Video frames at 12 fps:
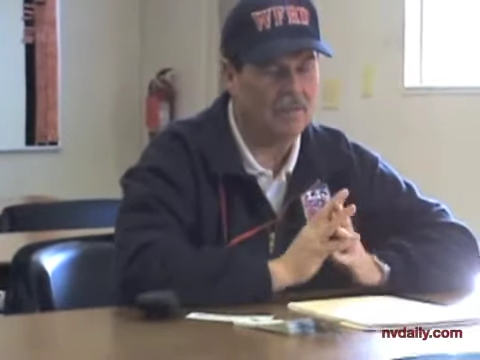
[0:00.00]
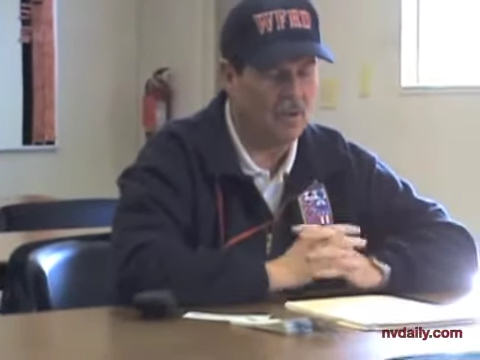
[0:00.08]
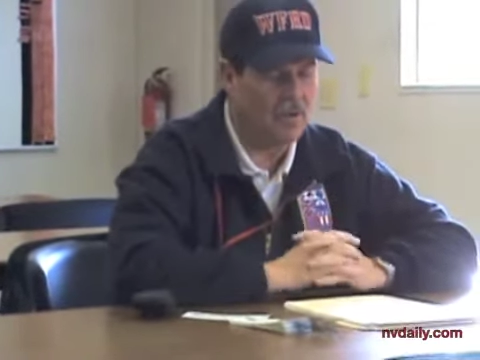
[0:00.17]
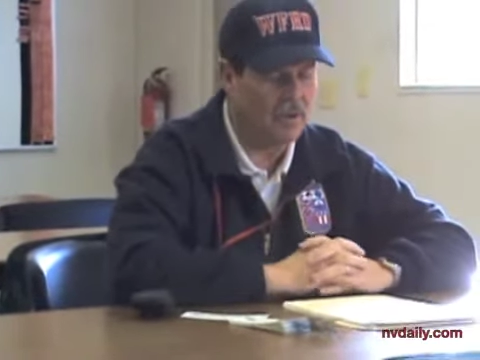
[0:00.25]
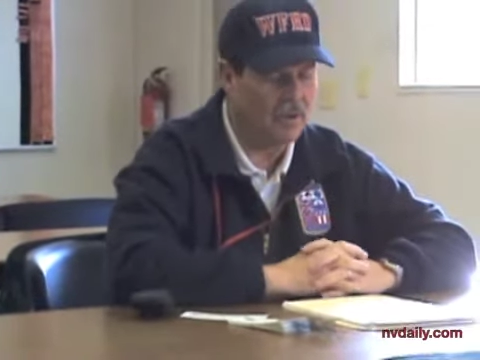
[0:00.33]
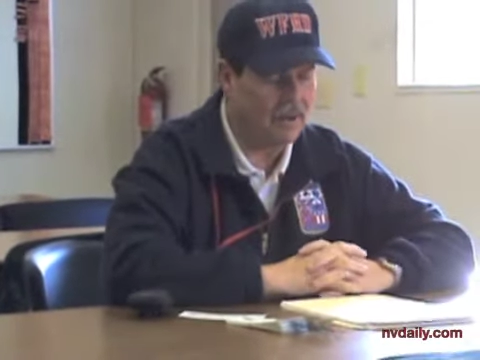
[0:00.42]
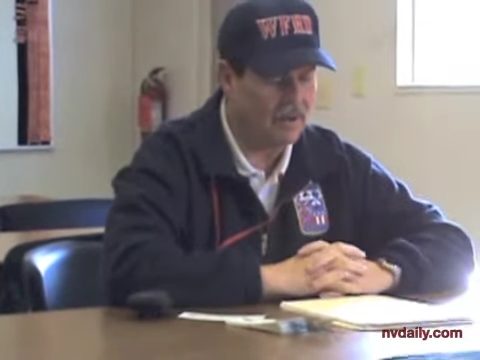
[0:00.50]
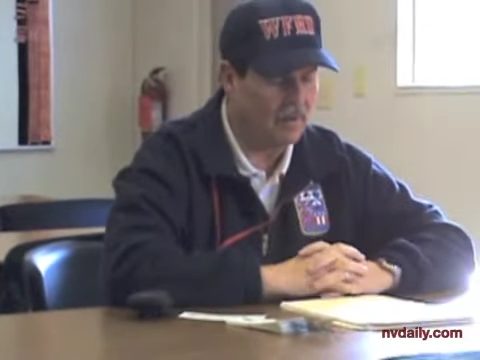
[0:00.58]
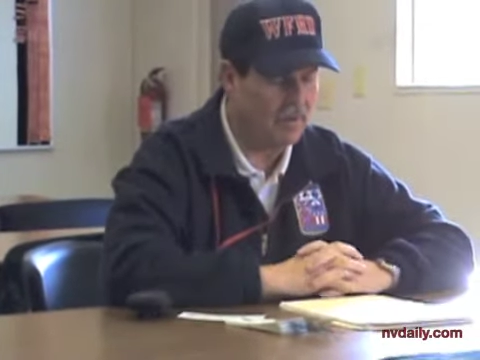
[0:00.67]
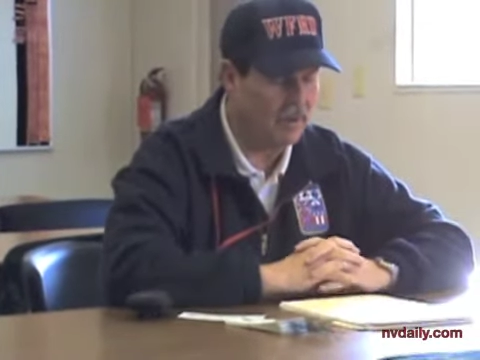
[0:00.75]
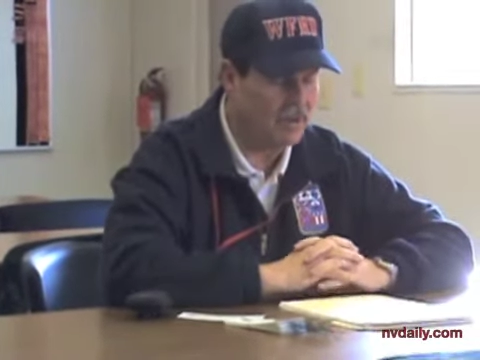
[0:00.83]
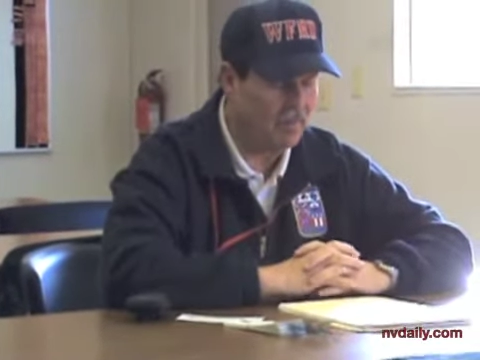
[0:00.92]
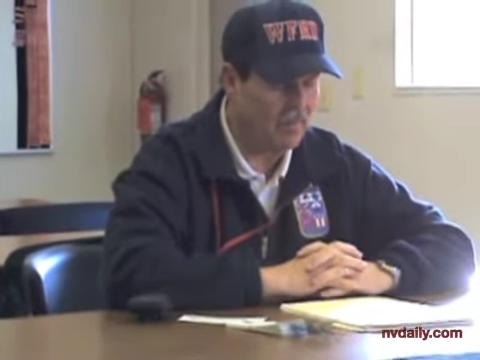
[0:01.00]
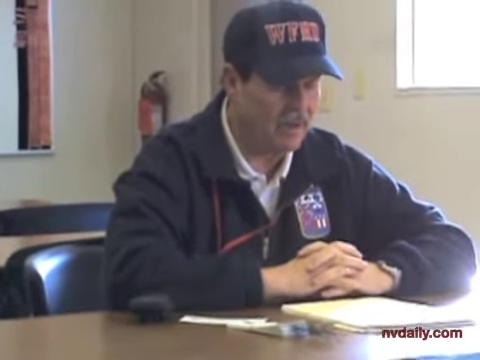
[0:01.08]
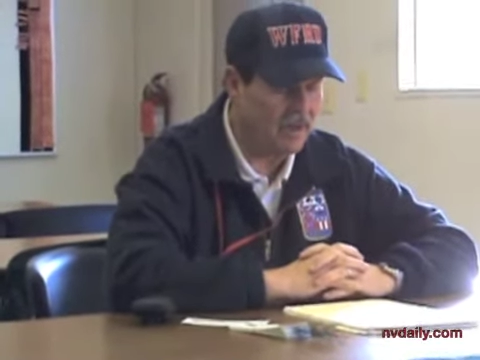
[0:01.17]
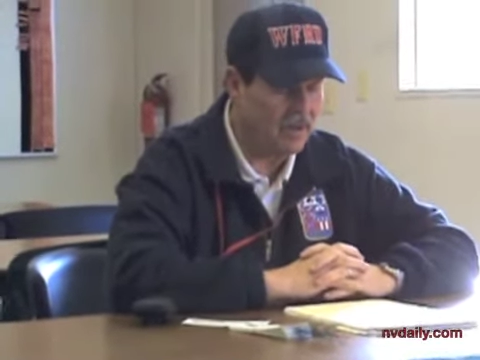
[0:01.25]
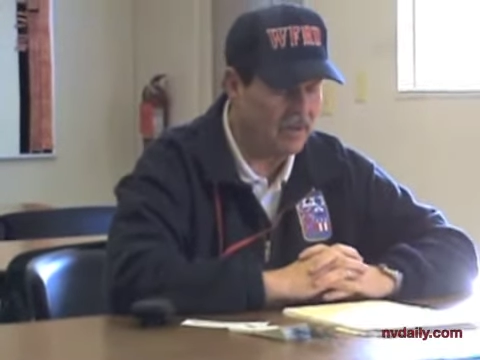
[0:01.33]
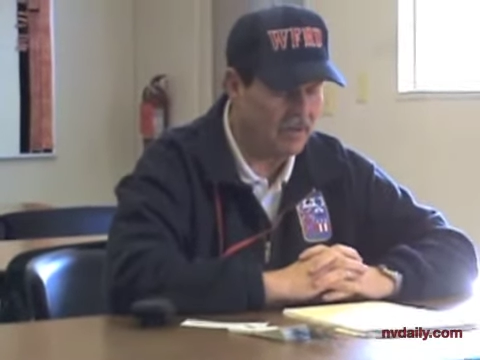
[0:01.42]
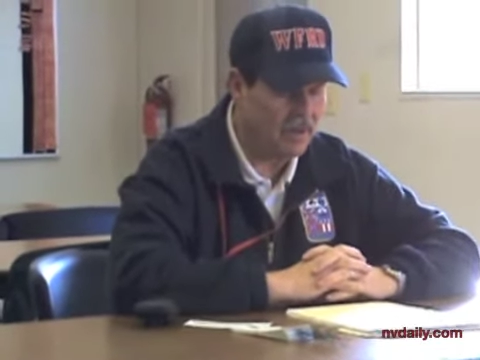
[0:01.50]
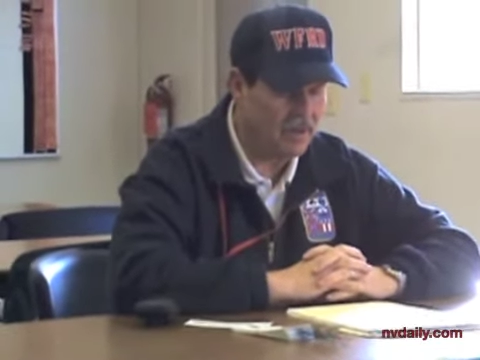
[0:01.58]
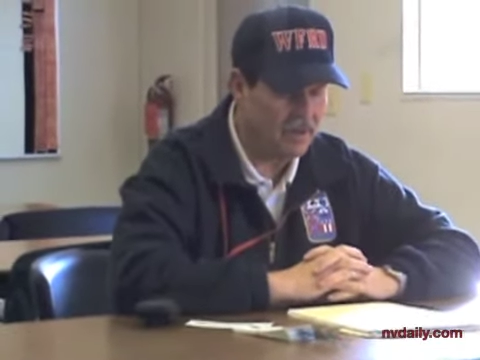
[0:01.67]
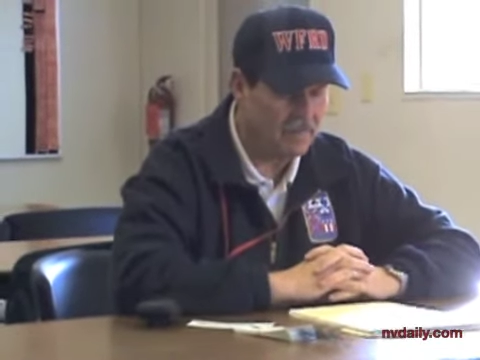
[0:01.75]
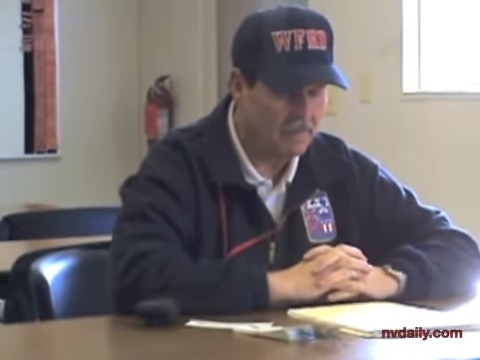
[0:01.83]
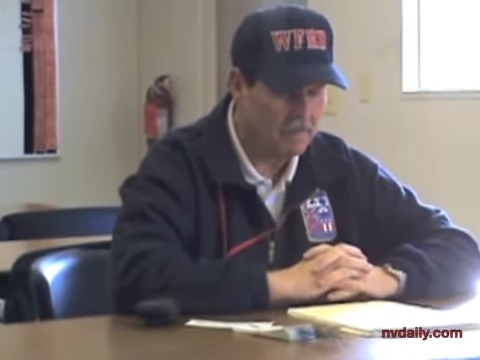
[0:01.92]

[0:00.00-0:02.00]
also with some of the injuries.